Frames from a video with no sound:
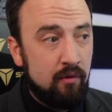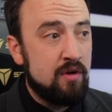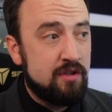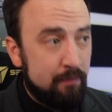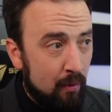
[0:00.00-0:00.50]

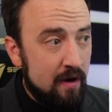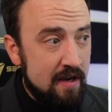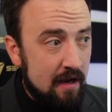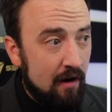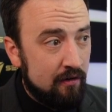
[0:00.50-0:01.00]
for a
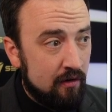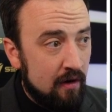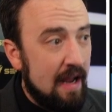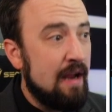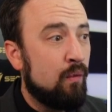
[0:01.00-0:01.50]
supporting
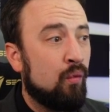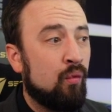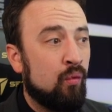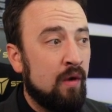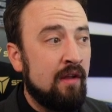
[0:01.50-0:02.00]
character, a
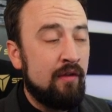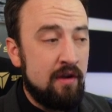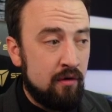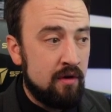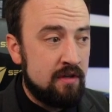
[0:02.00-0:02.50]

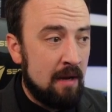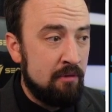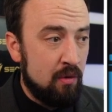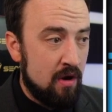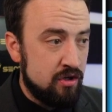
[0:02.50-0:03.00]
really good
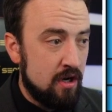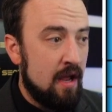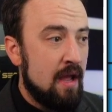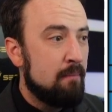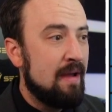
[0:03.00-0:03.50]
W engine.
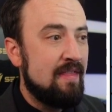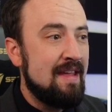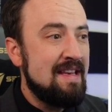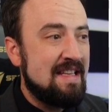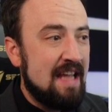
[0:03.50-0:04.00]
But
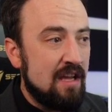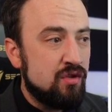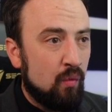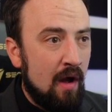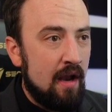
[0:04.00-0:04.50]
then
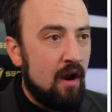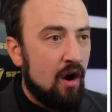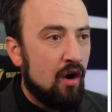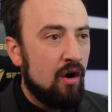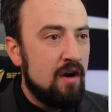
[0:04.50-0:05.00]
guess what?
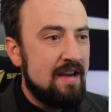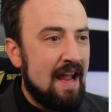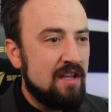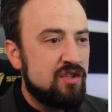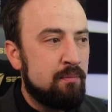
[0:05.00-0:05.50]
Her
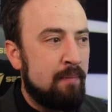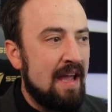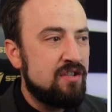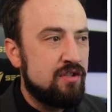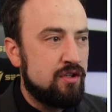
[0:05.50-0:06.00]
next
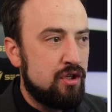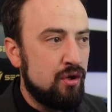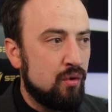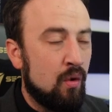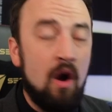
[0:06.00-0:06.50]
best
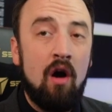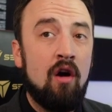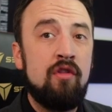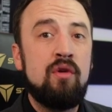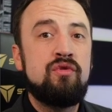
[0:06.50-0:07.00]
2
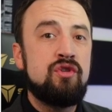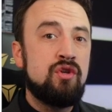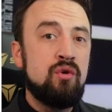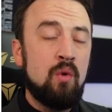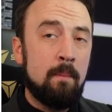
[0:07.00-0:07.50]
are those
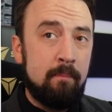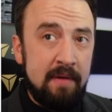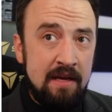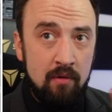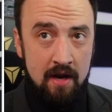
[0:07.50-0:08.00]
2
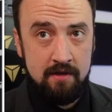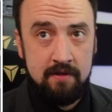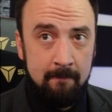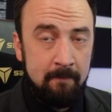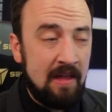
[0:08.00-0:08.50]
B
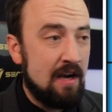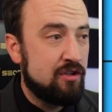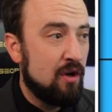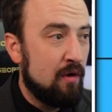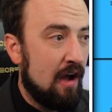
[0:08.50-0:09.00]
ranks that I
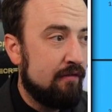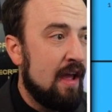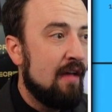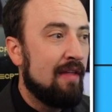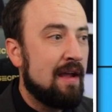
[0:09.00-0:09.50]
showed off.
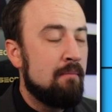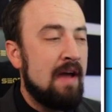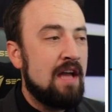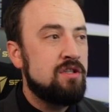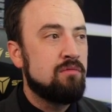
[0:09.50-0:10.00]
Like,
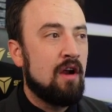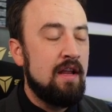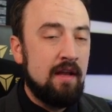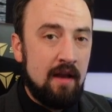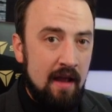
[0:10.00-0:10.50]
imagine
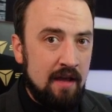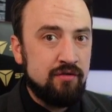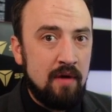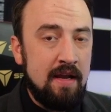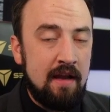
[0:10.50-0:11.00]
running an
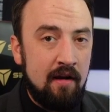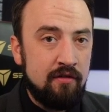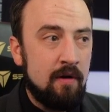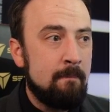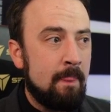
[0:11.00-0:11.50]
S rank
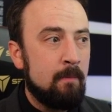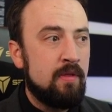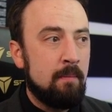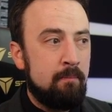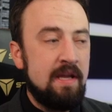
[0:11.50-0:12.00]
character
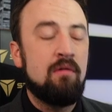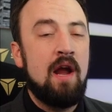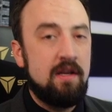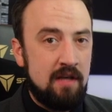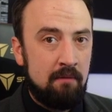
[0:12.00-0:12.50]
with a B
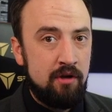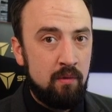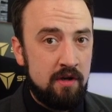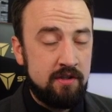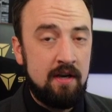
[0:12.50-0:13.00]
rank
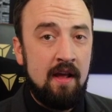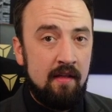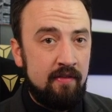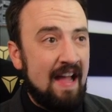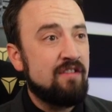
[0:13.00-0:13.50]
W engine.
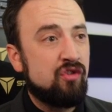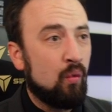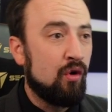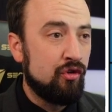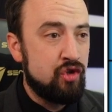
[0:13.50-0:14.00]
That's
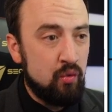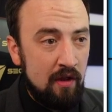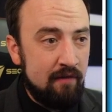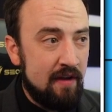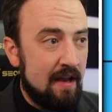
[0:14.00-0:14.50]
the world you
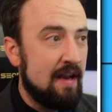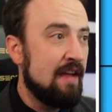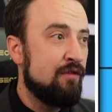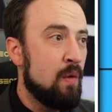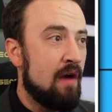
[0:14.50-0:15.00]
live in
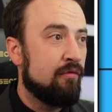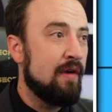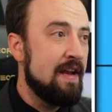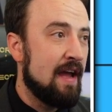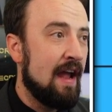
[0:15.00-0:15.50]
if you have
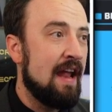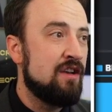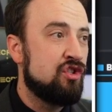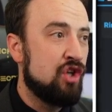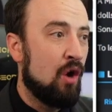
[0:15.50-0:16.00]
Rina
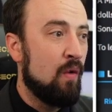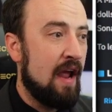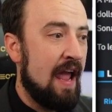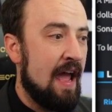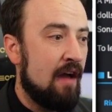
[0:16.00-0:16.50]
and
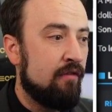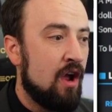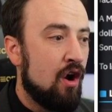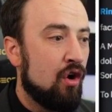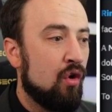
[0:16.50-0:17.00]
don't have
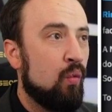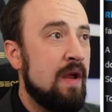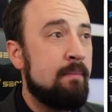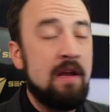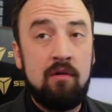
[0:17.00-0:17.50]
her
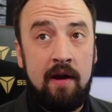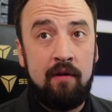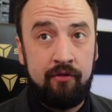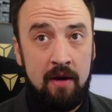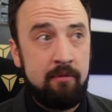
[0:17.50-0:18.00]
Weeping
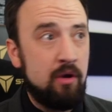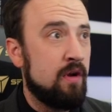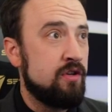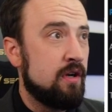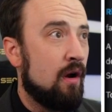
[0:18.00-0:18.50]
Cradle
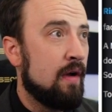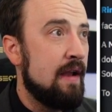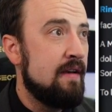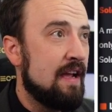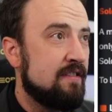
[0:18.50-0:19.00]
W engine.
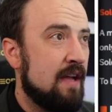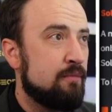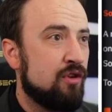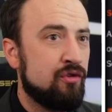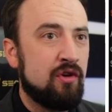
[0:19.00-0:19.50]
Okay, next
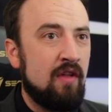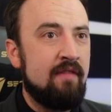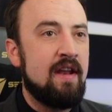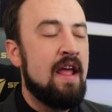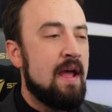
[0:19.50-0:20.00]
up, Soldier
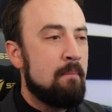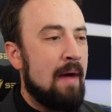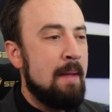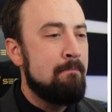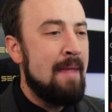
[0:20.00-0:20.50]
11,
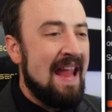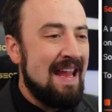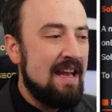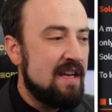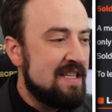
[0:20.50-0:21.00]
my
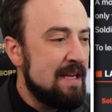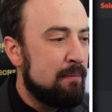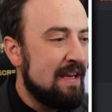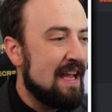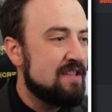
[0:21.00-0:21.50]
main
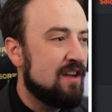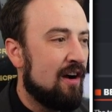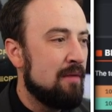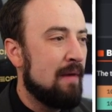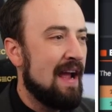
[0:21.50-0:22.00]
DPS
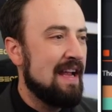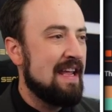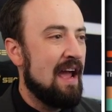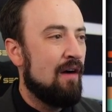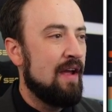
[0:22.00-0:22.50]
on my
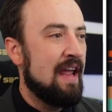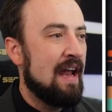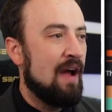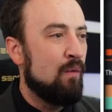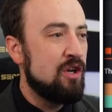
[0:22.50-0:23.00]
account,
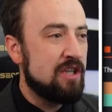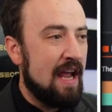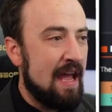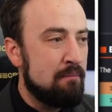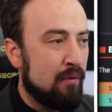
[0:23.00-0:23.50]
and I wish
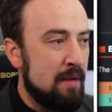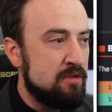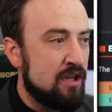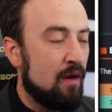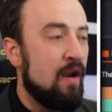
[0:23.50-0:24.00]
I had
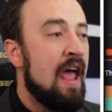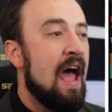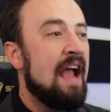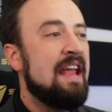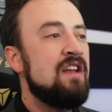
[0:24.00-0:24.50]
Brimstone.
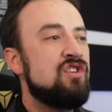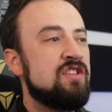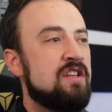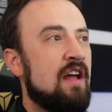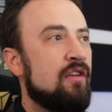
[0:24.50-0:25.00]
Again,
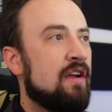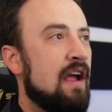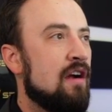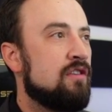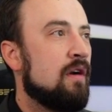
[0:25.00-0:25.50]
she's another
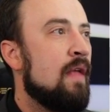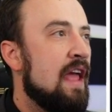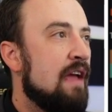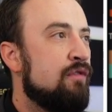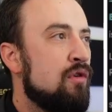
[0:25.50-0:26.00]
character.
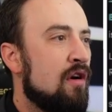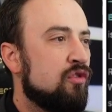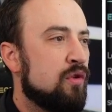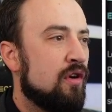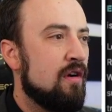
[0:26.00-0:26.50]
If you
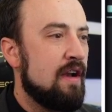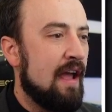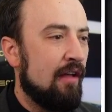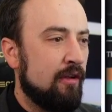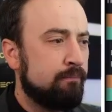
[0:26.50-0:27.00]
notice with her and
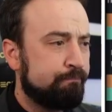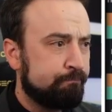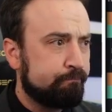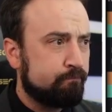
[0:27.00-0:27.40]
Ellen,